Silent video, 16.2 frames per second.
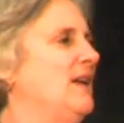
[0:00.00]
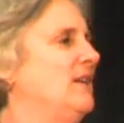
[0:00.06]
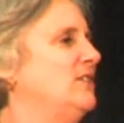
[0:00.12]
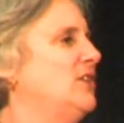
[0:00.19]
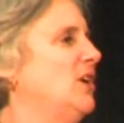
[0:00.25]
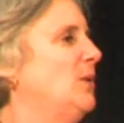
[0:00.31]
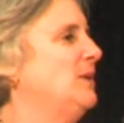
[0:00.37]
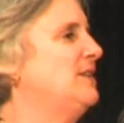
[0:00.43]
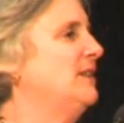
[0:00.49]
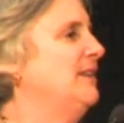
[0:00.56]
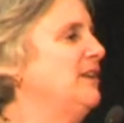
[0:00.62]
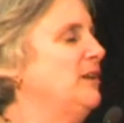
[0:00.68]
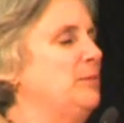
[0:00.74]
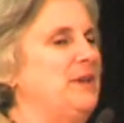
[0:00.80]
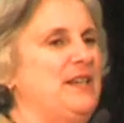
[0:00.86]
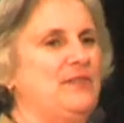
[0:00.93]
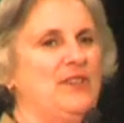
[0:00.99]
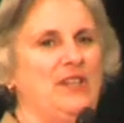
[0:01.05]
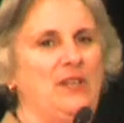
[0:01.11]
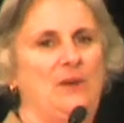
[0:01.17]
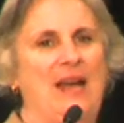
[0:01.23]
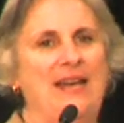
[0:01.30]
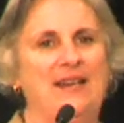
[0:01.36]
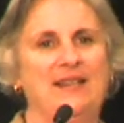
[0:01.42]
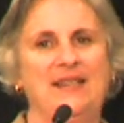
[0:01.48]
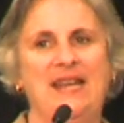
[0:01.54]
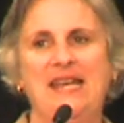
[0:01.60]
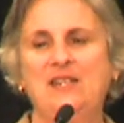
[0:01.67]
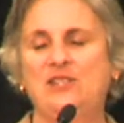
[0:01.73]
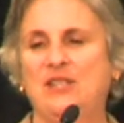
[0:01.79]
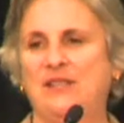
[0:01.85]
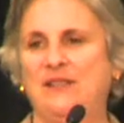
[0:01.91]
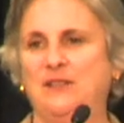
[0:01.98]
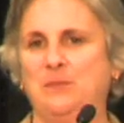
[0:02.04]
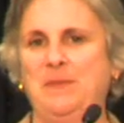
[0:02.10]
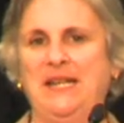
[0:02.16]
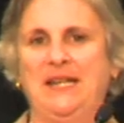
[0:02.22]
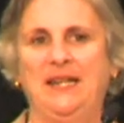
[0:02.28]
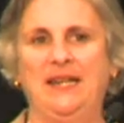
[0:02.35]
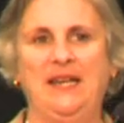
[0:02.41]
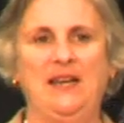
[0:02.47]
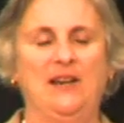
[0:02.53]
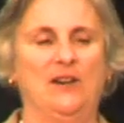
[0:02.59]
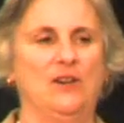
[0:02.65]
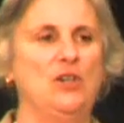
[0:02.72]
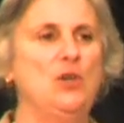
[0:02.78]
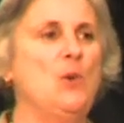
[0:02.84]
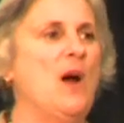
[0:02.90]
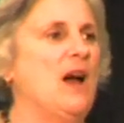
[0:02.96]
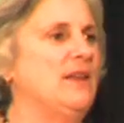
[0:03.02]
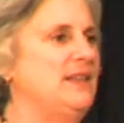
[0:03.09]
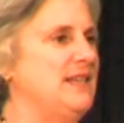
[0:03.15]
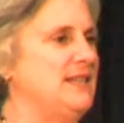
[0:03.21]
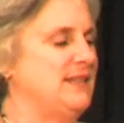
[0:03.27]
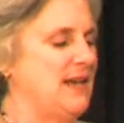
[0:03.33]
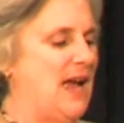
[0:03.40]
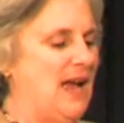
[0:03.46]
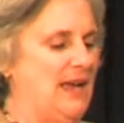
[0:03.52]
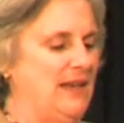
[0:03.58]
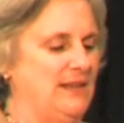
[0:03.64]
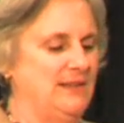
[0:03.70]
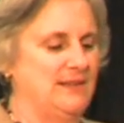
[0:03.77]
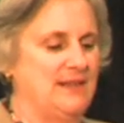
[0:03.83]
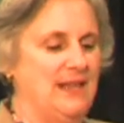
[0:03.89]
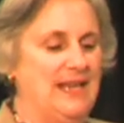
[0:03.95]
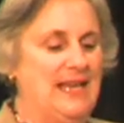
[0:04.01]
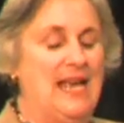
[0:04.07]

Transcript: So it's a little bit of a United Nations meeting here. Who are these guys?